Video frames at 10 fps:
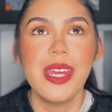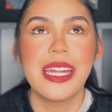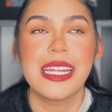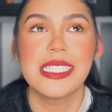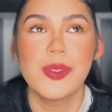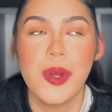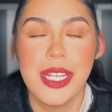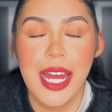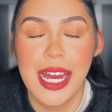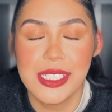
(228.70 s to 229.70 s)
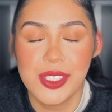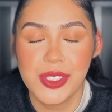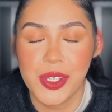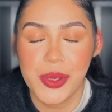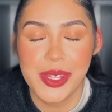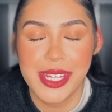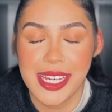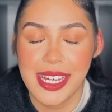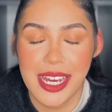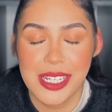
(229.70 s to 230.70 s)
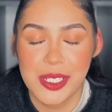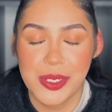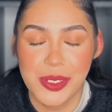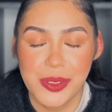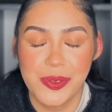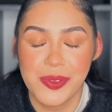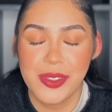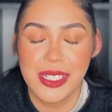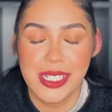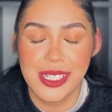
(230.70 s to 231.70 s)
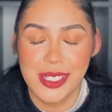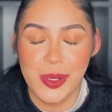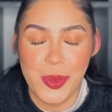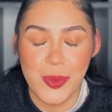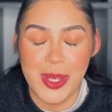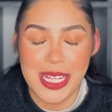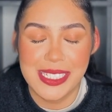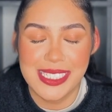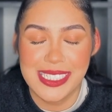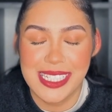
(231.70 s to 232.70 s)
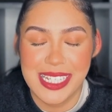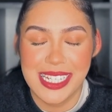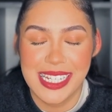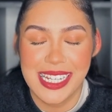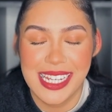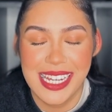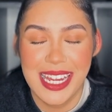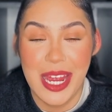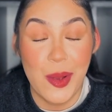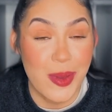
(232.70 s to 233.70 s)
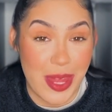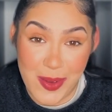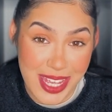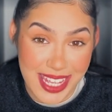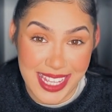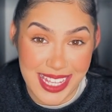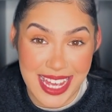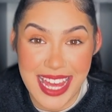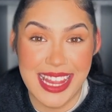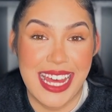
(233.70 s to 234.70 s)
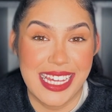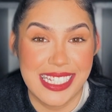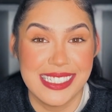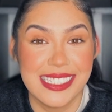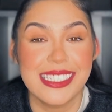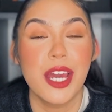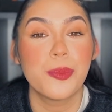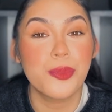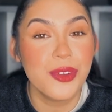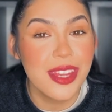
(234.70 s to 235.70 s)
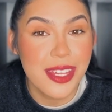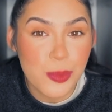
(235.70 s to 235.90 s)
This one, I don't think I could have gone through this without it, and that is a breathing